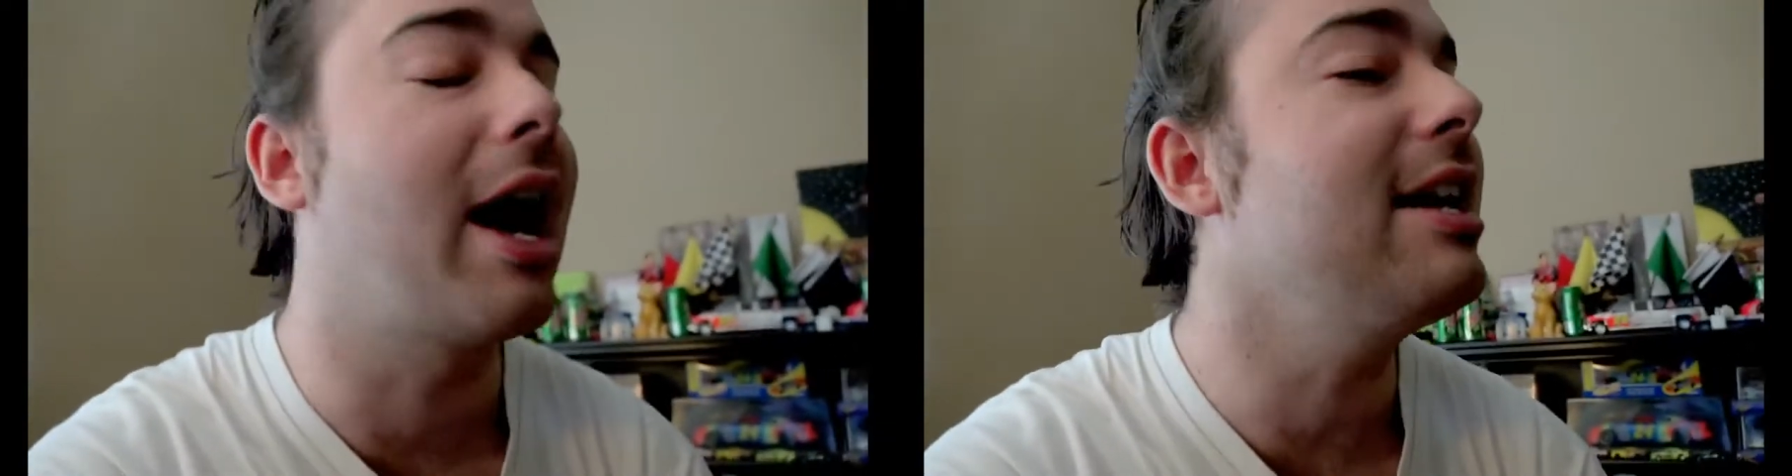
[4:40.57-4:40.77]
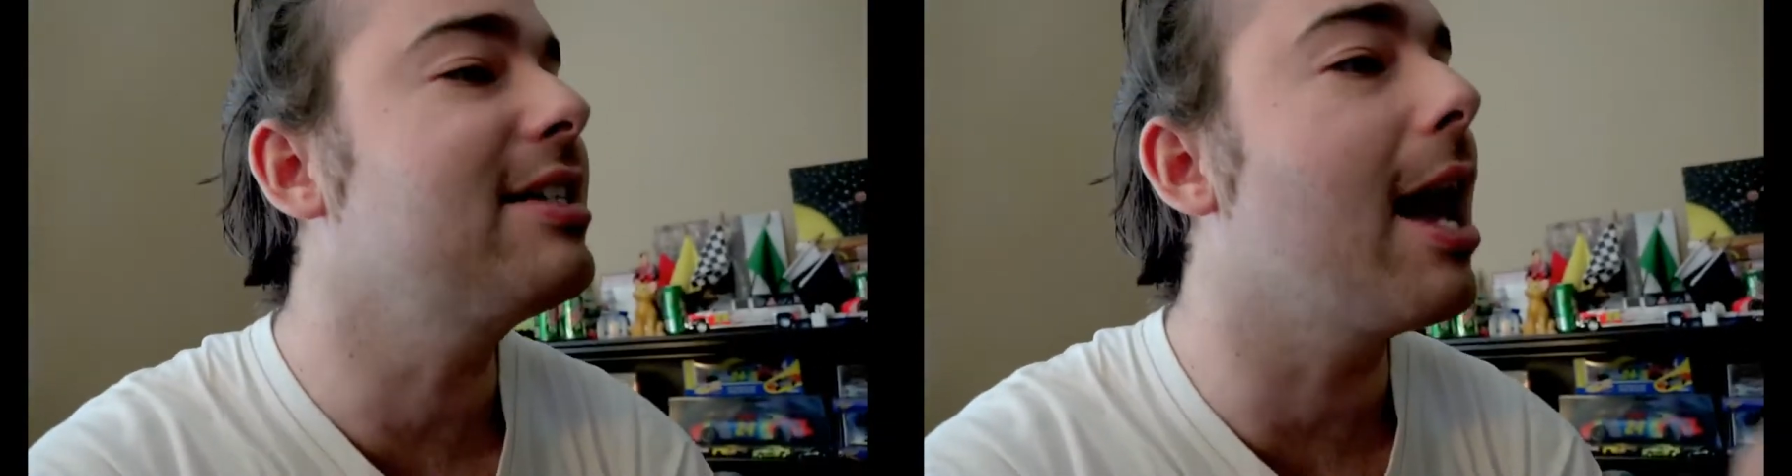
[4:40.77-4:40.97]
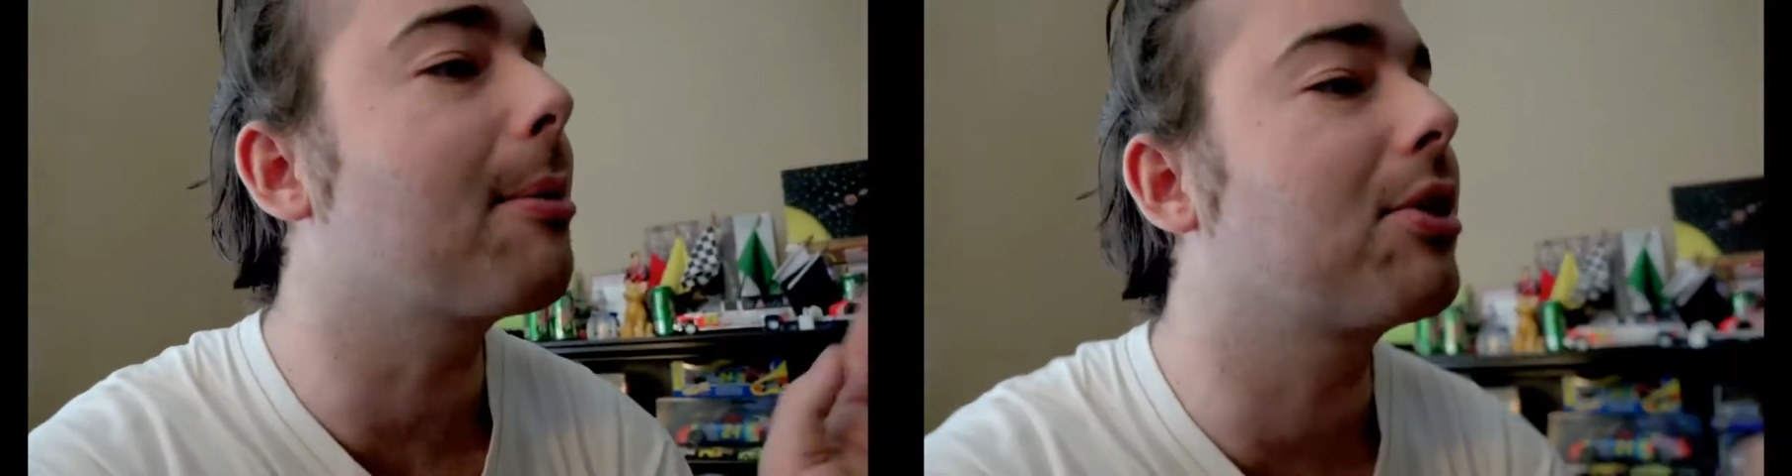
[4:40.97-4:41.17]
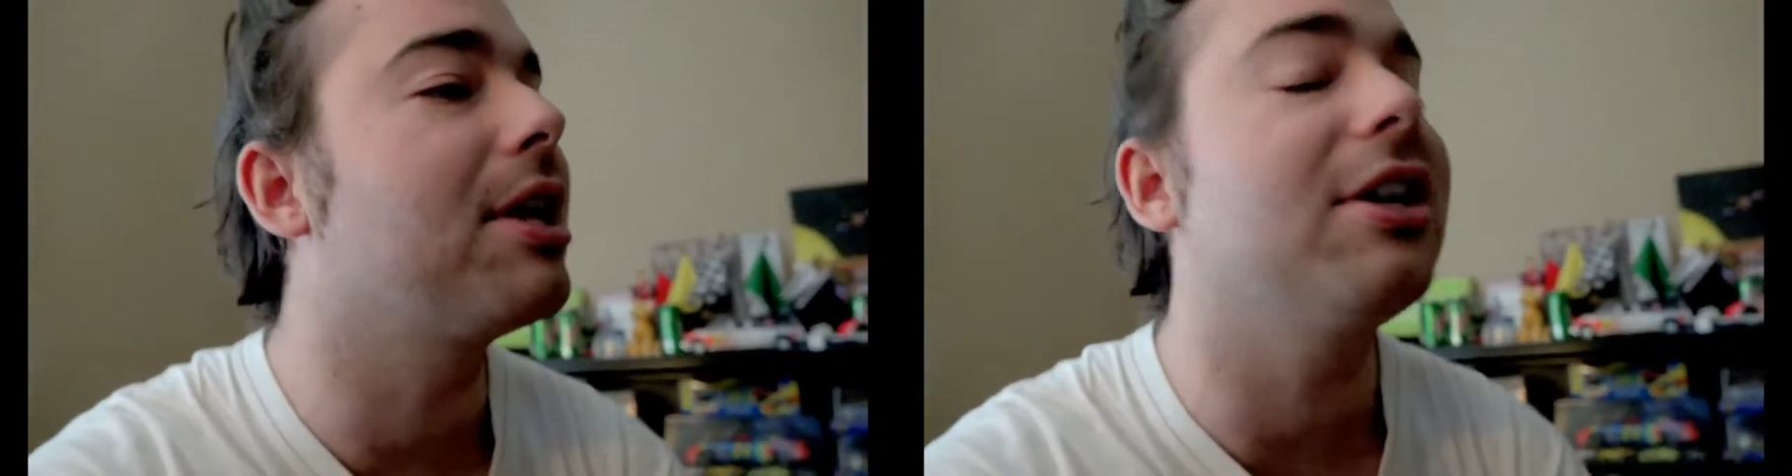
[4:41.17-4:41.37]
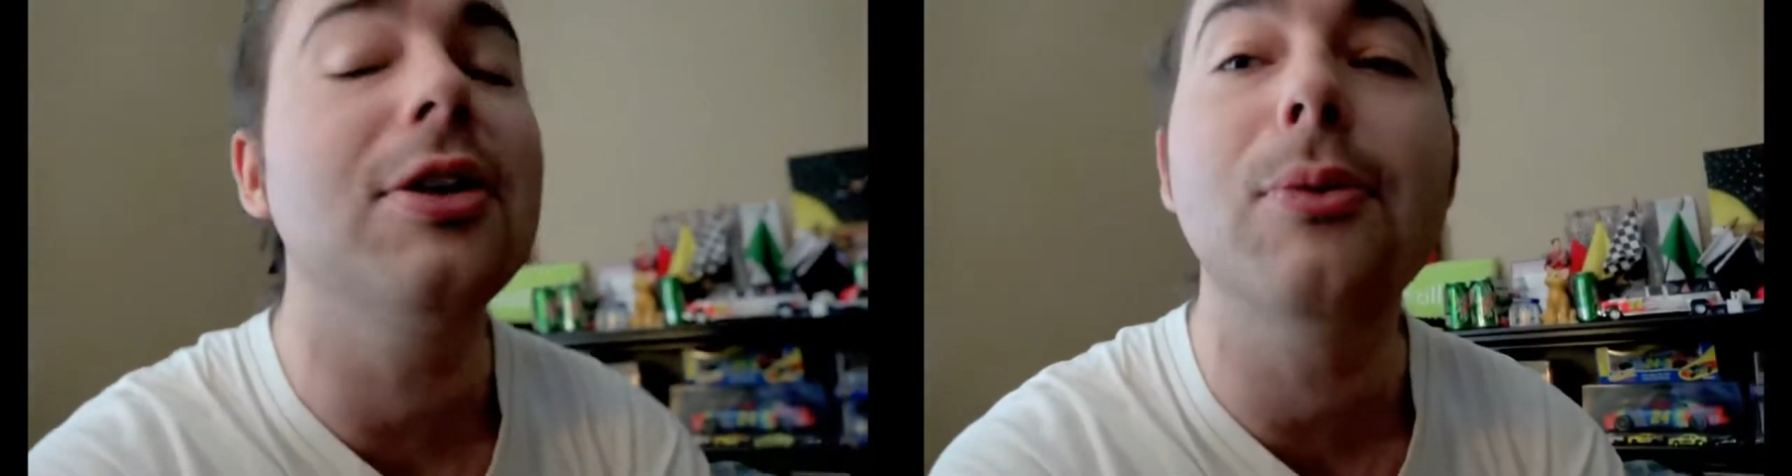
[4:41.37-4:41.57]
I stopped
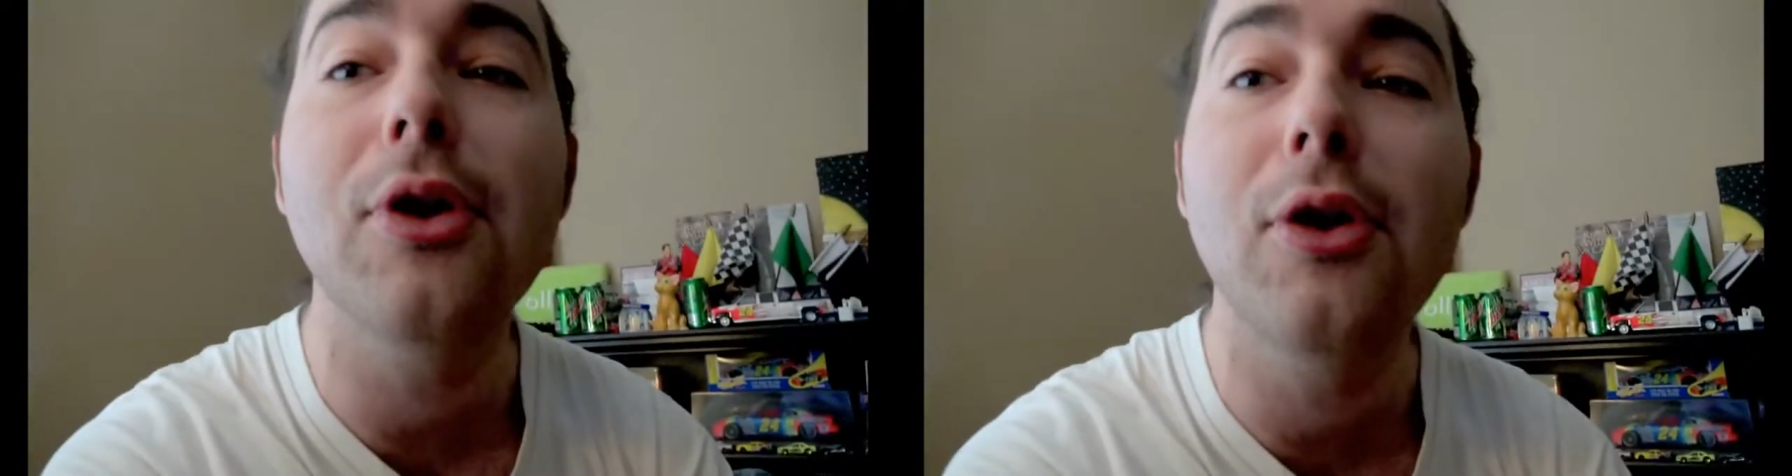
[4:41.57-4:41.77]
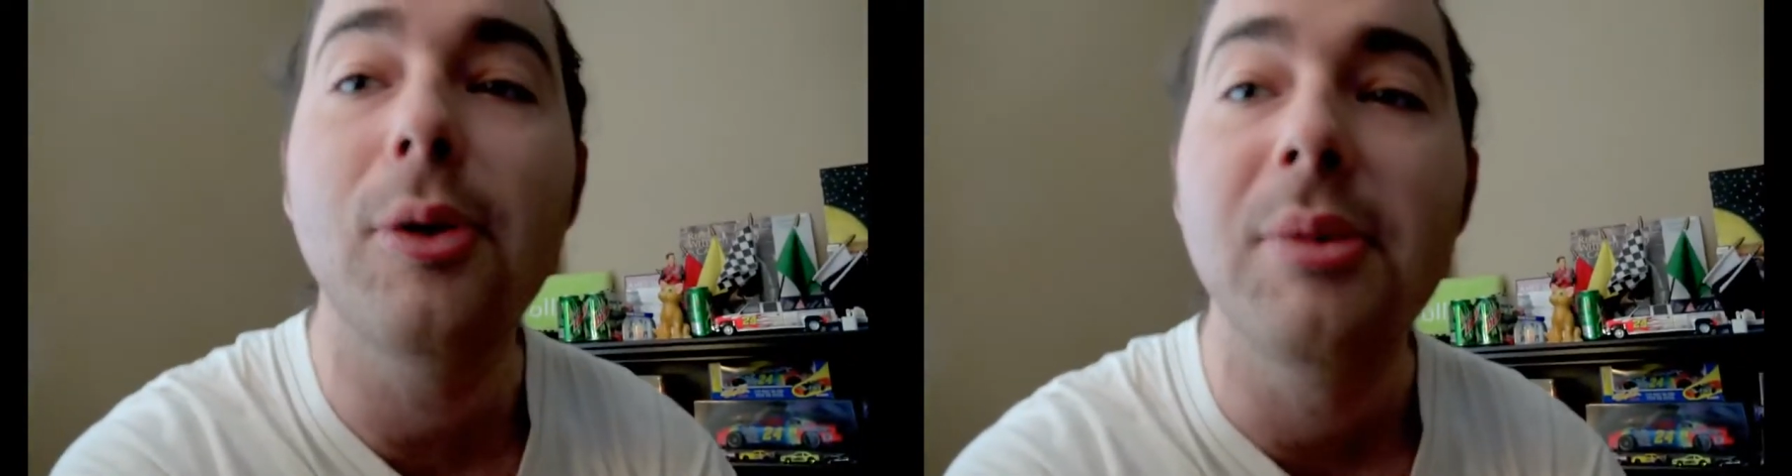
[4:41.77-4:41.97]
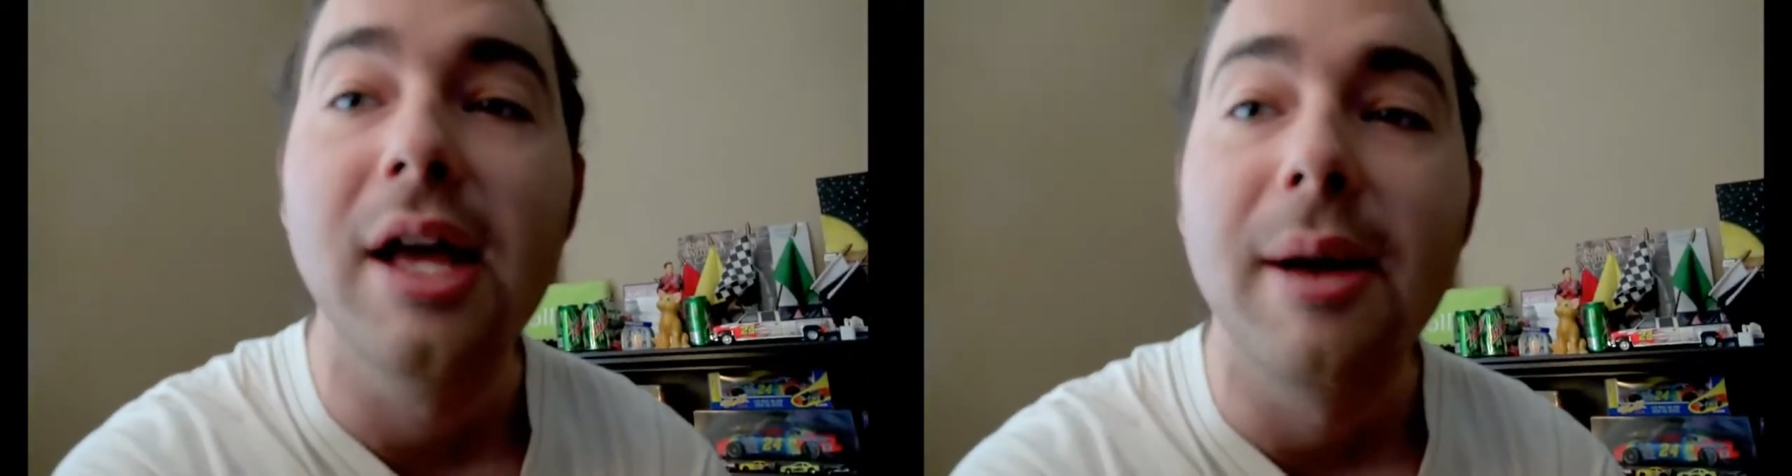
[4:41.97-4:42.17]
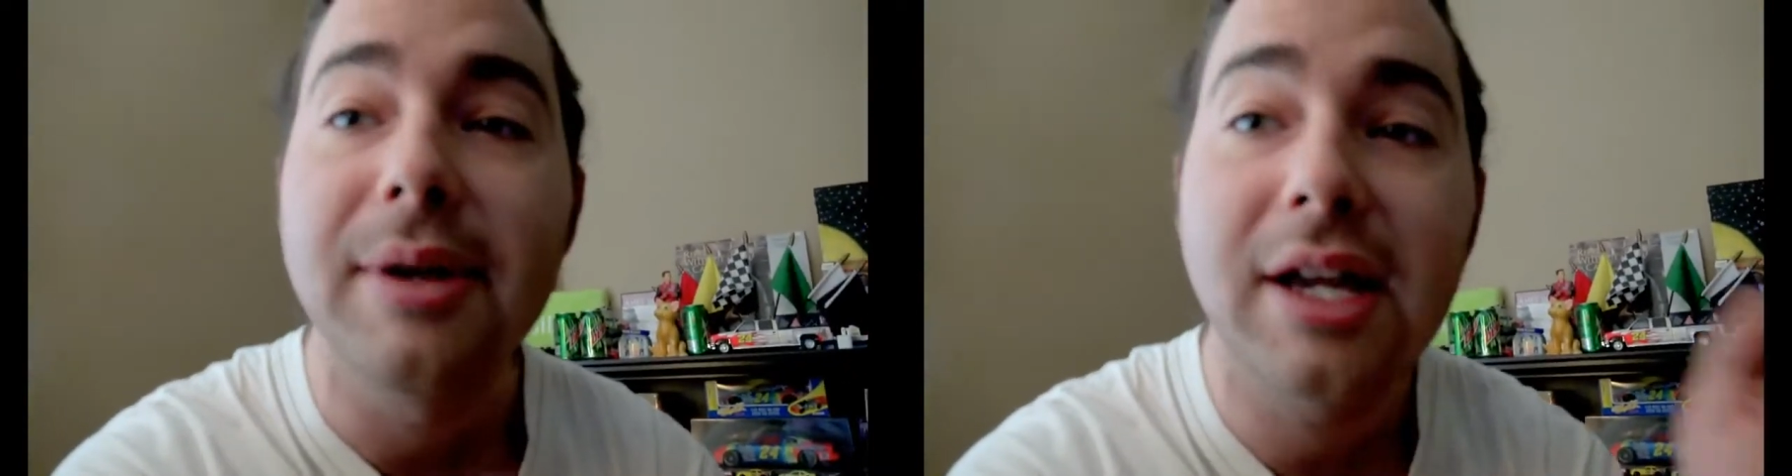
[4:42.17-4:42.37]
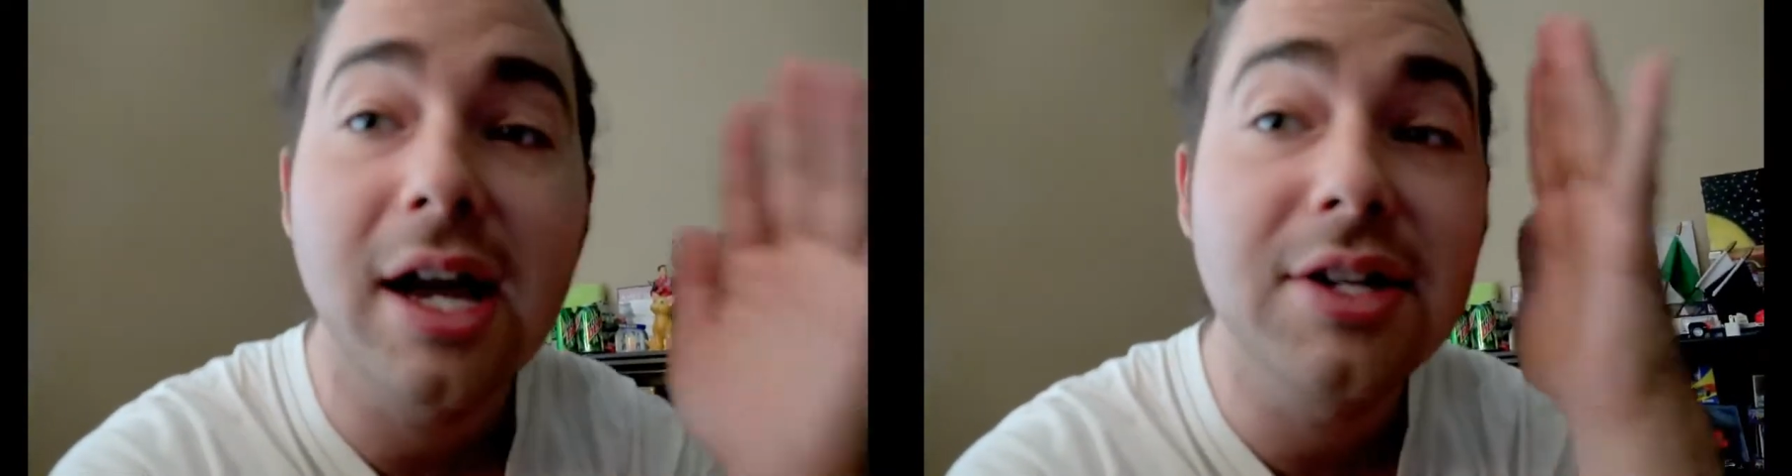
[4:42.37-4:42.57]
cleaning the room
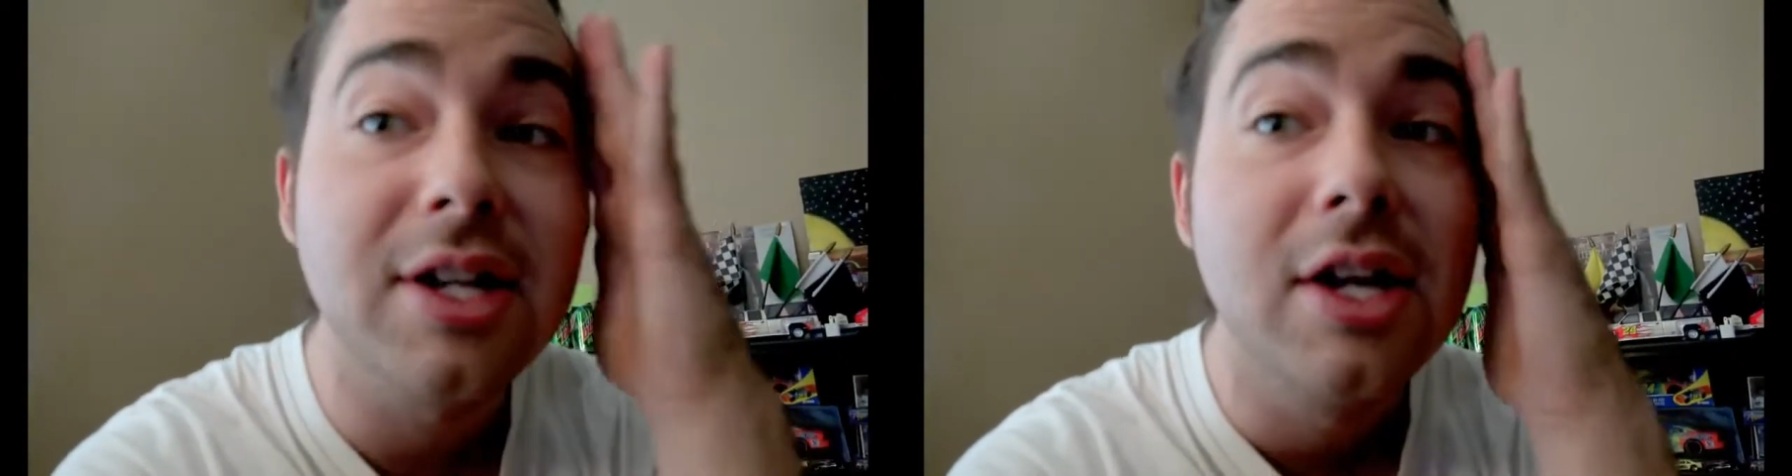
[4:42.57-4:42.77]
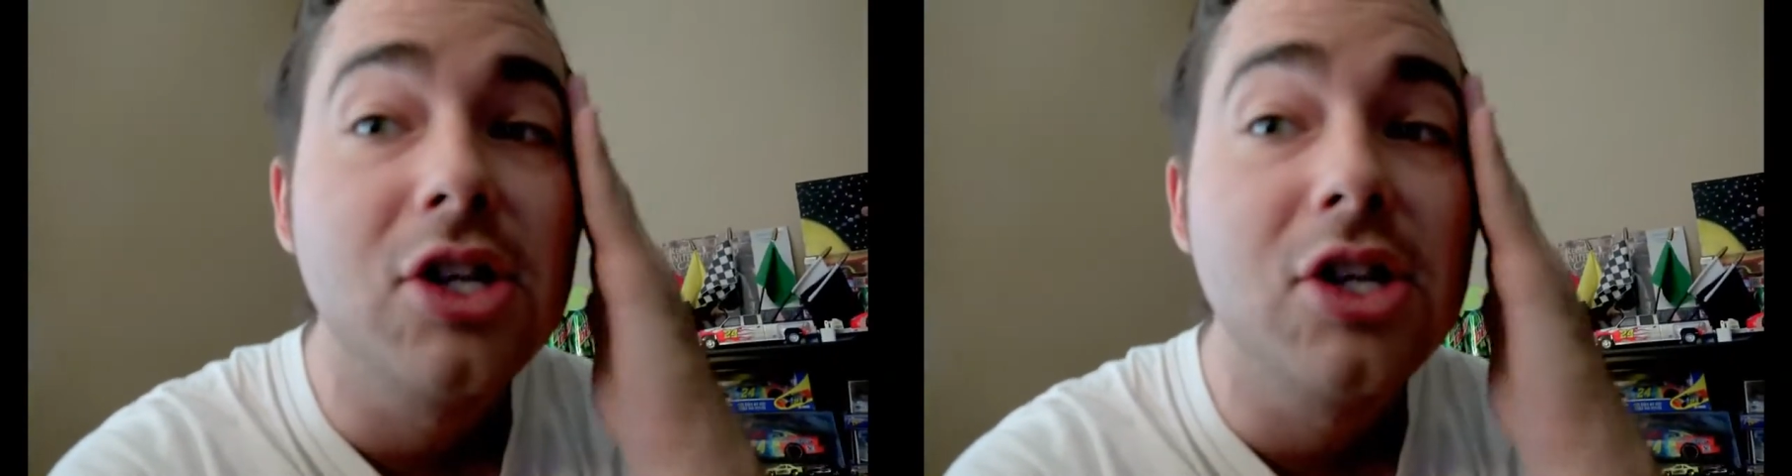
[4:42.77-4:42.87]
because